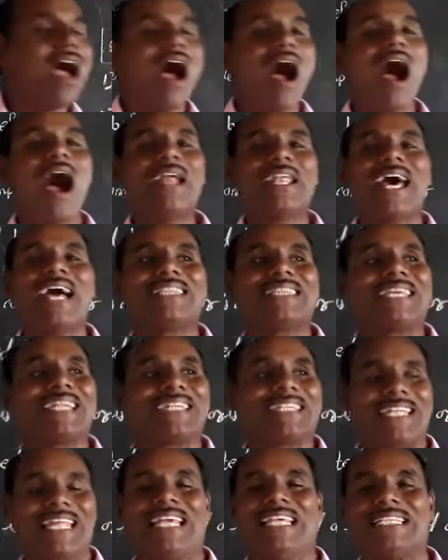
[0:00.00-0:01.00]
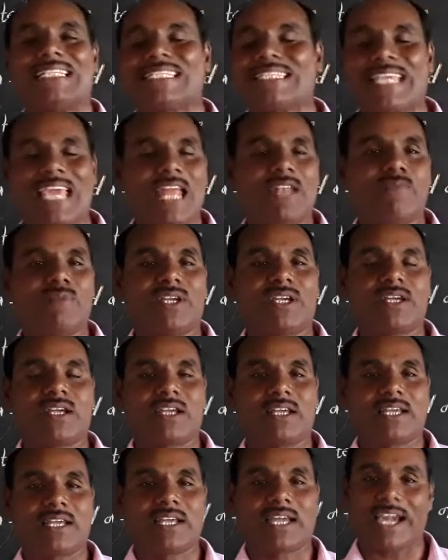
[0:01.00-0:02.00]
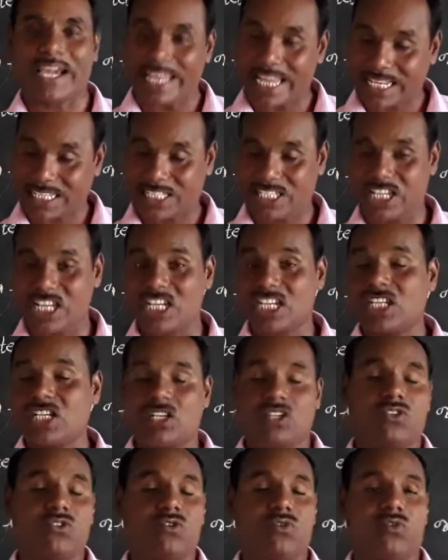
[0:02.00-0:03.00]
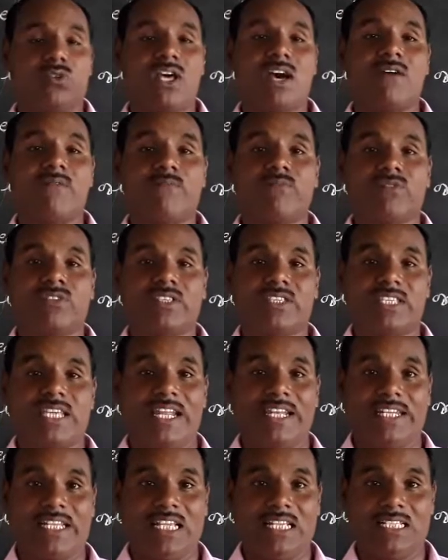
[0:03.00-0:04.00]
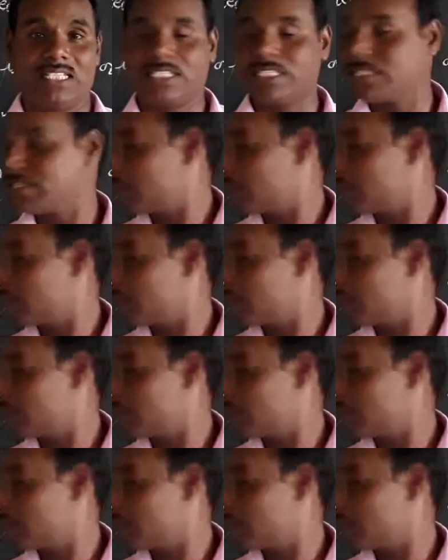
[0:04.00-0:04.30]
another tense can be connected to the sentence.